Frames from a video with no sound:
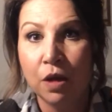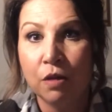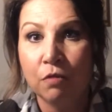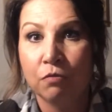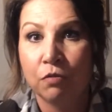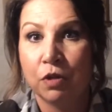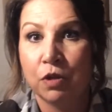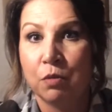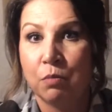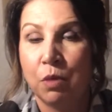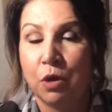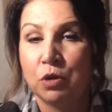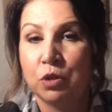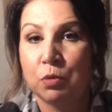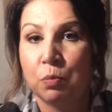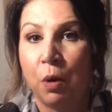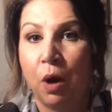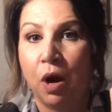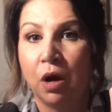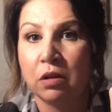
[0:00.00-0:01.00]
For the most
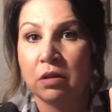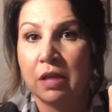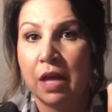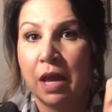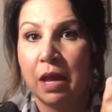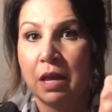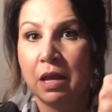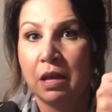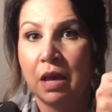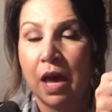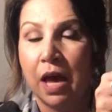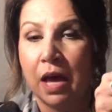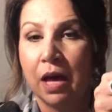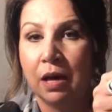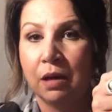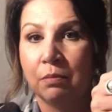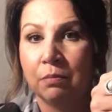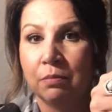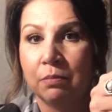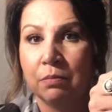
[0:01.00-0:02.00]
part, they,
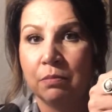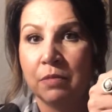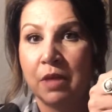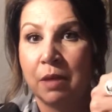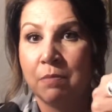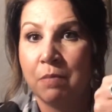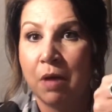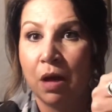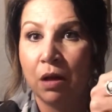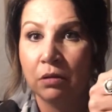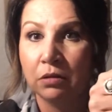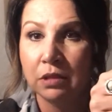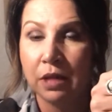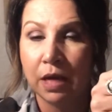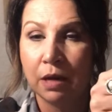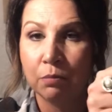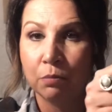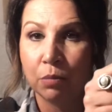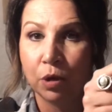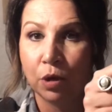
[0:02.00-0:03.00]
um, they melt
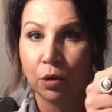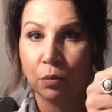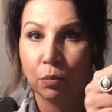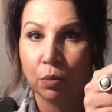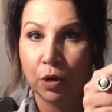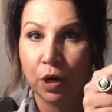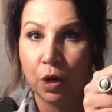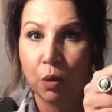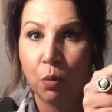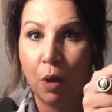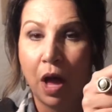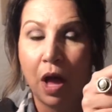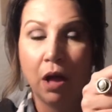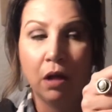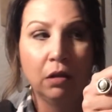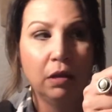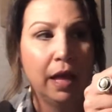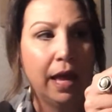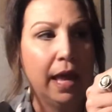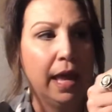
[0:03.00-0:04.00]
and burn pretty
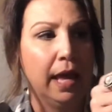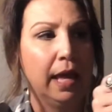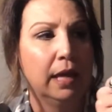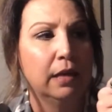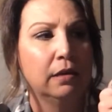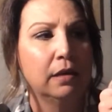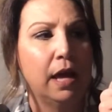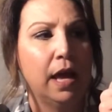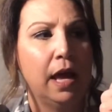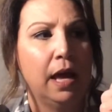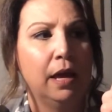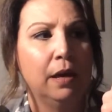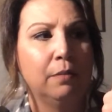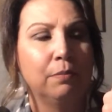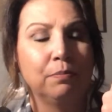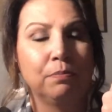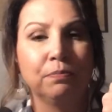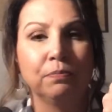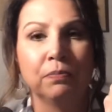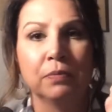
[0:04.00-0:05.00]
well and
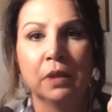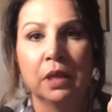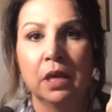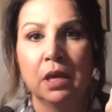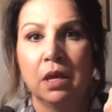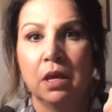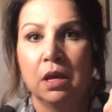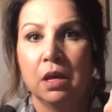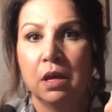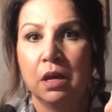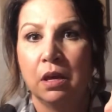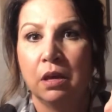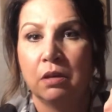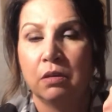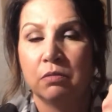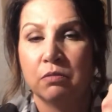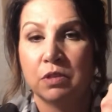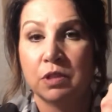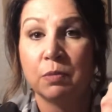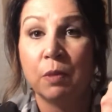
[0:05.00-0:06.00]
um,
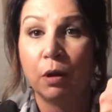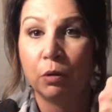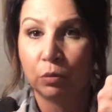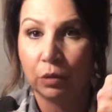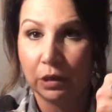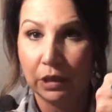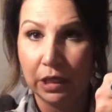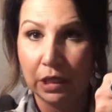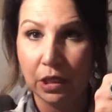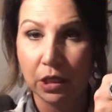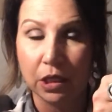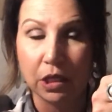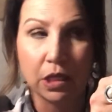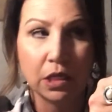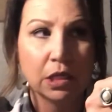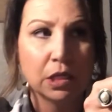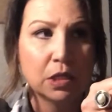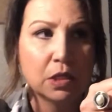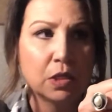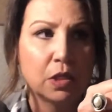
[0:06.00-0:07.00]
smell really
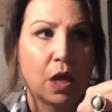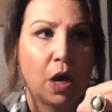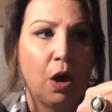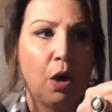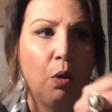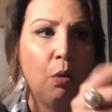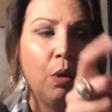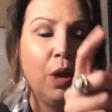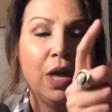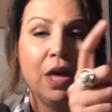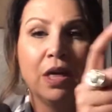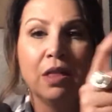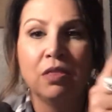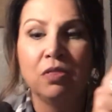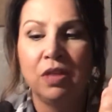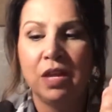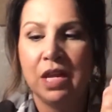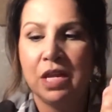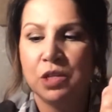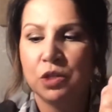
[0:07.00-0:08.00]
good. So
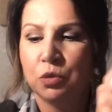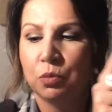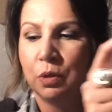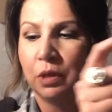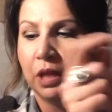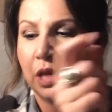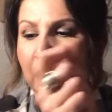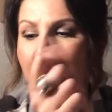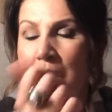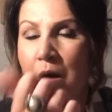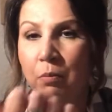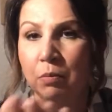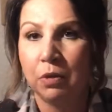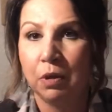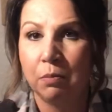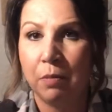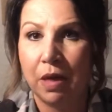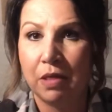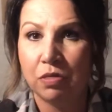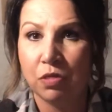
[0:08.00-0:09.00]
these really
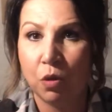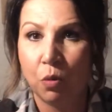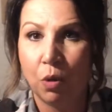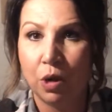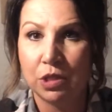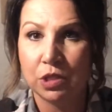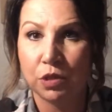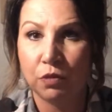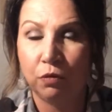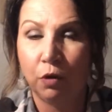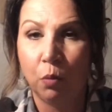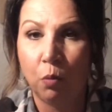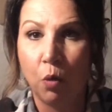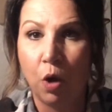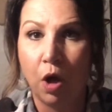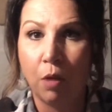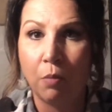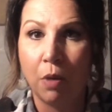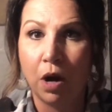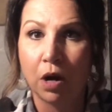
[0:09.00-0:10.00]
complement the ones from
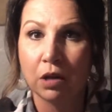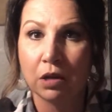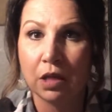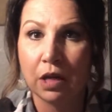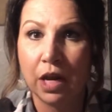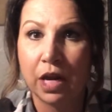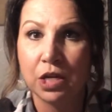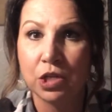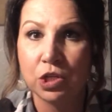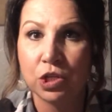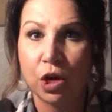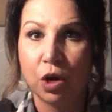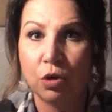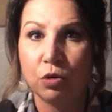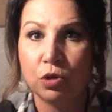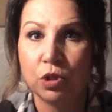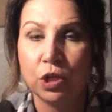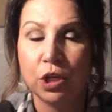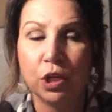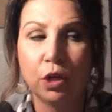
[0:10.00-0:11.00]
Walmart that I
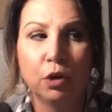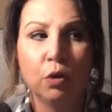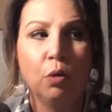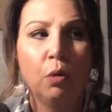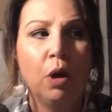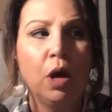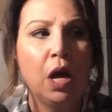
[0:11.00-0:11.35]
showed you.